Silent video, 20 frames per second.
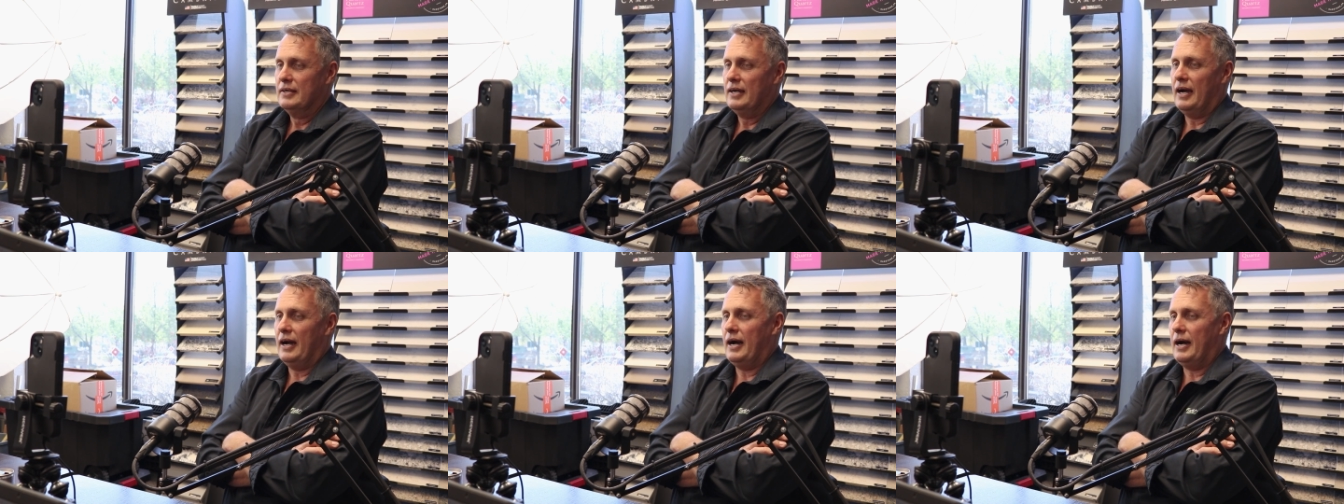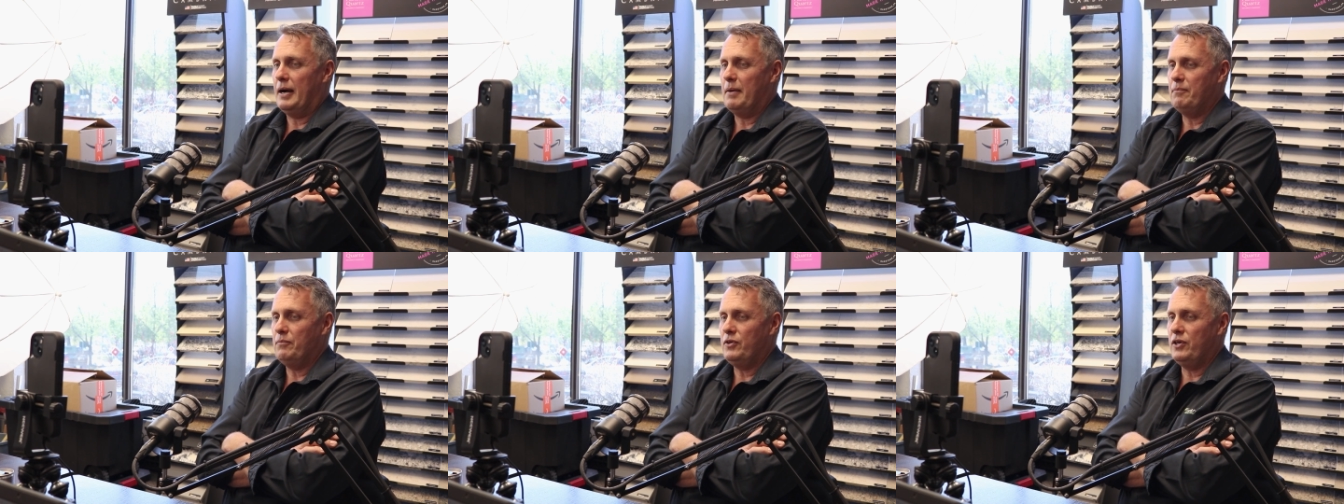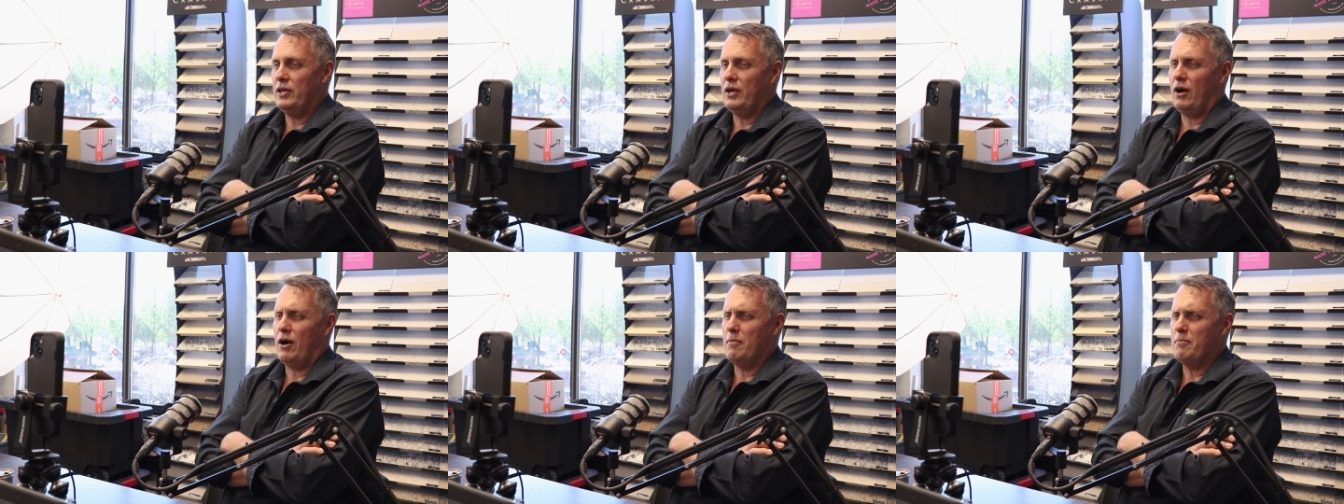Um,
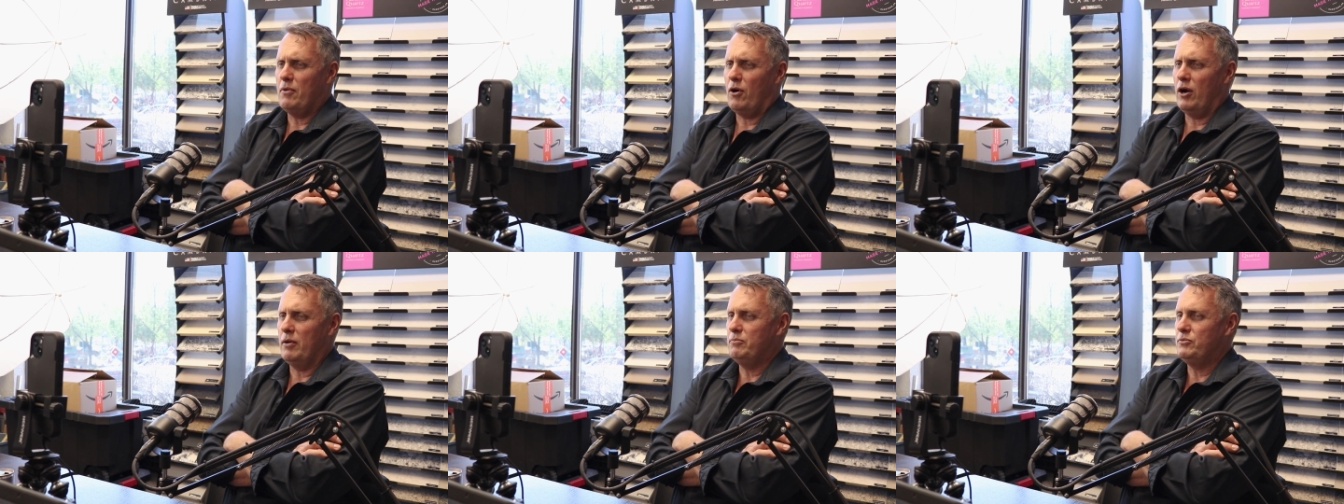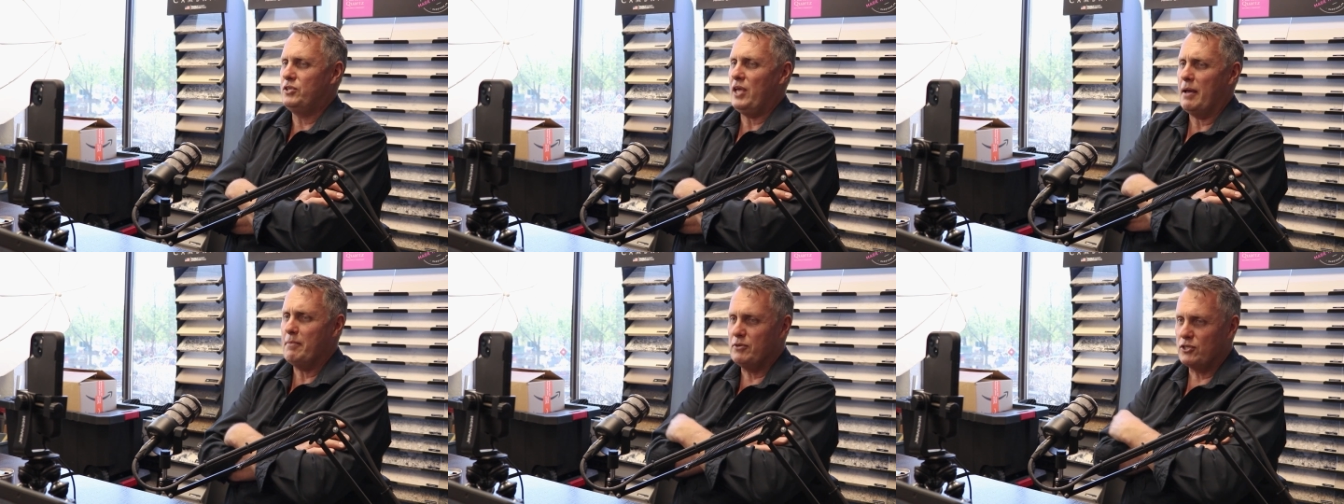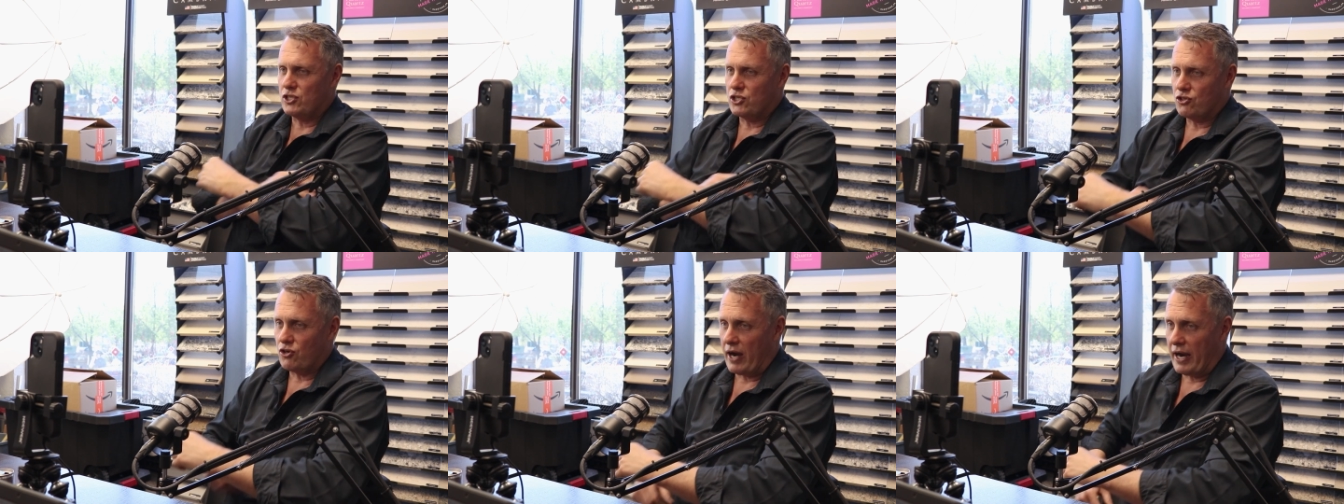you know, I'm, I'm
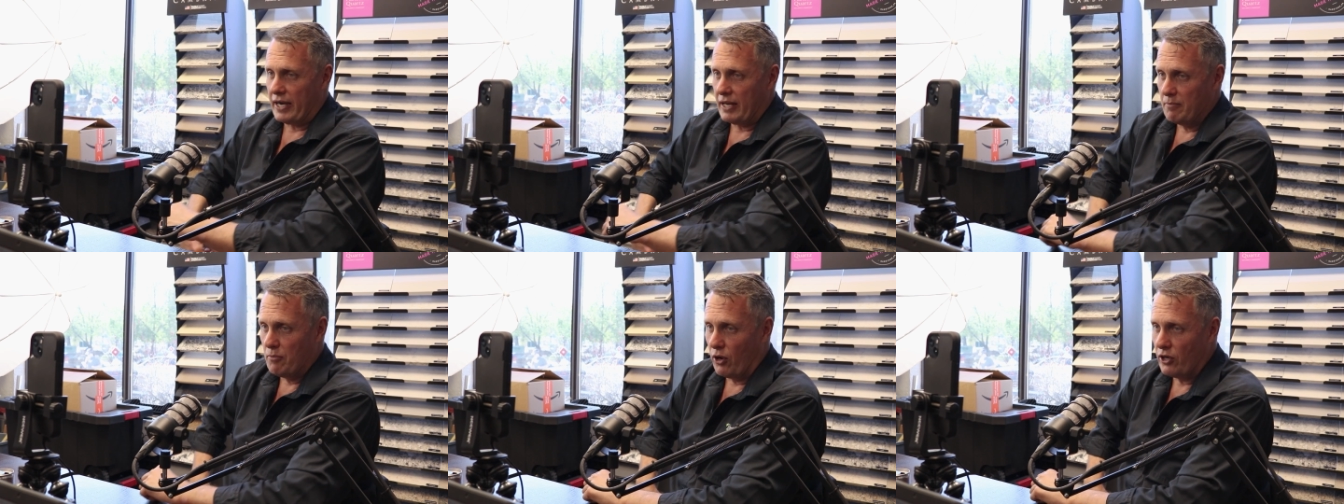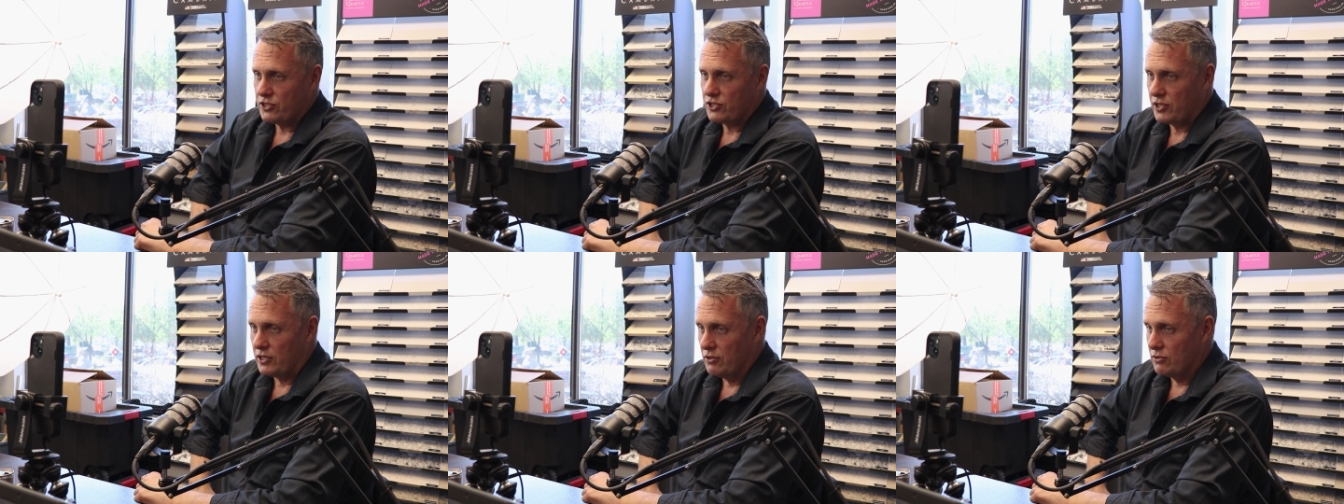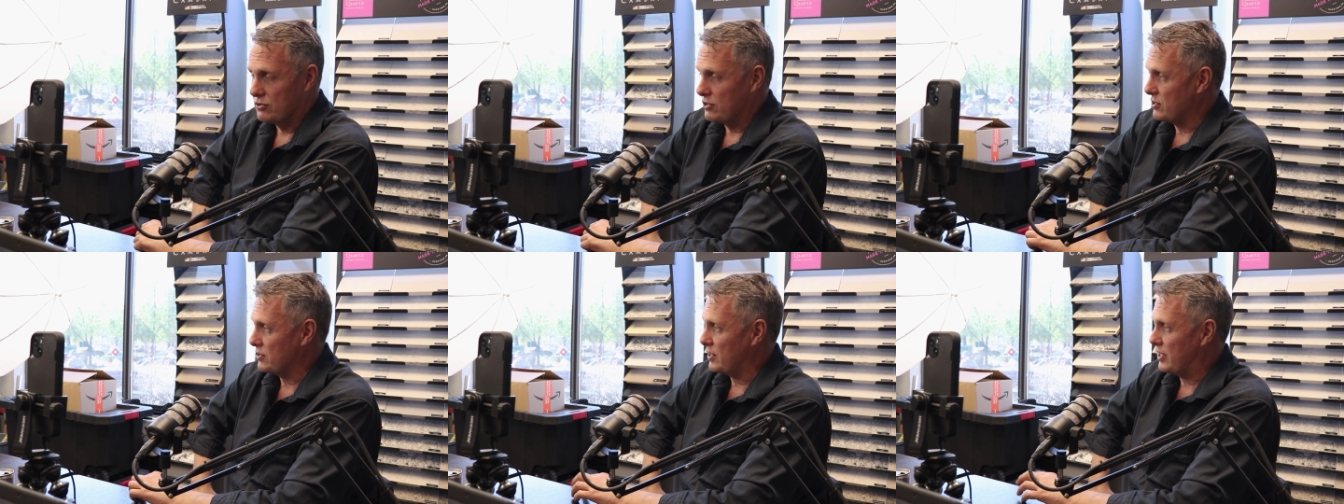demonstrating my
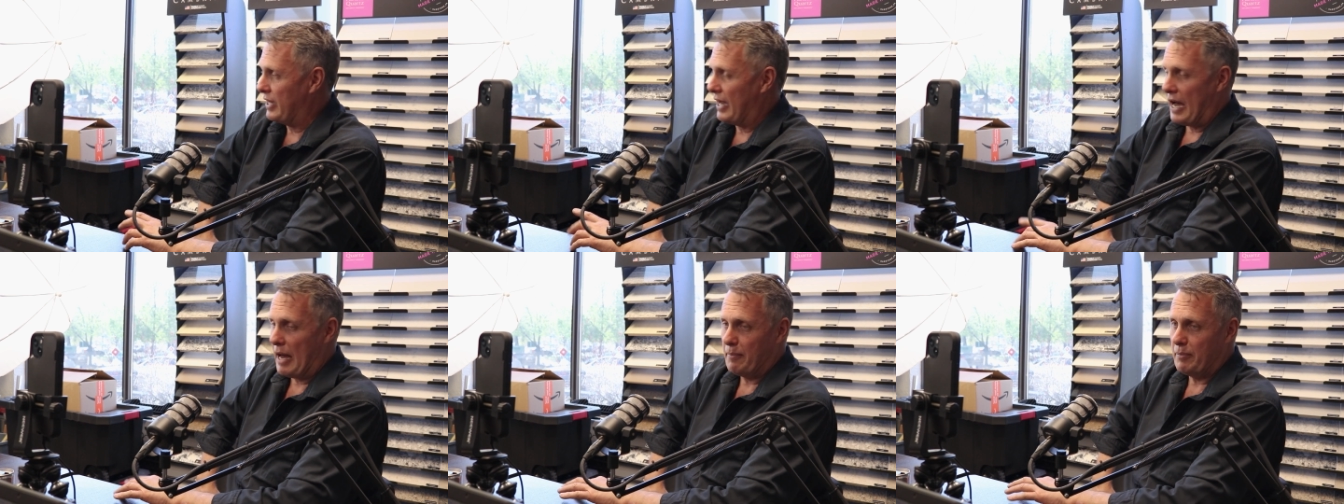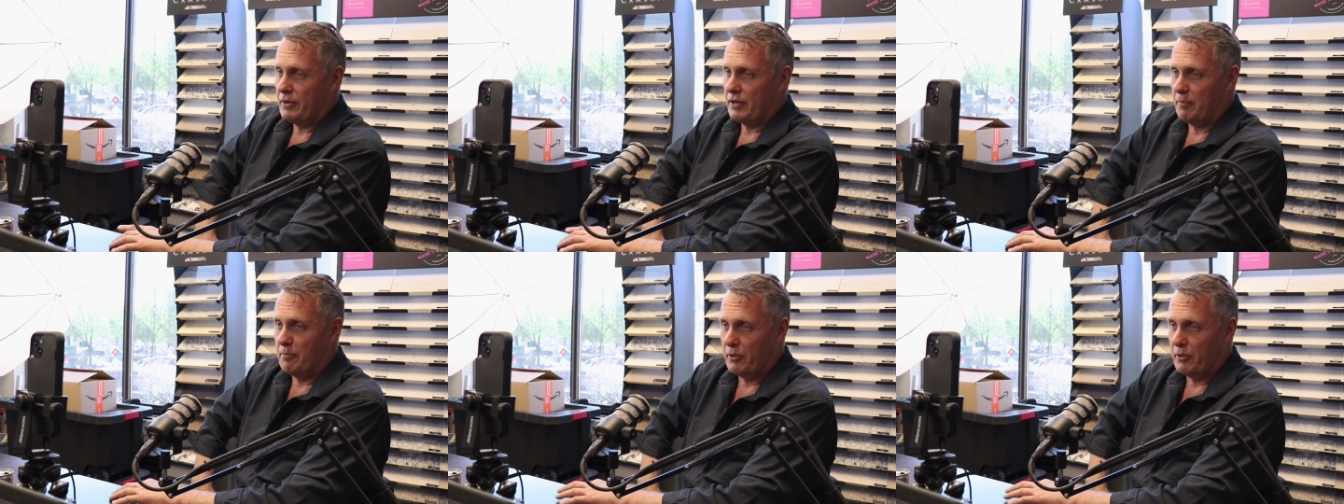skills as a carpenter,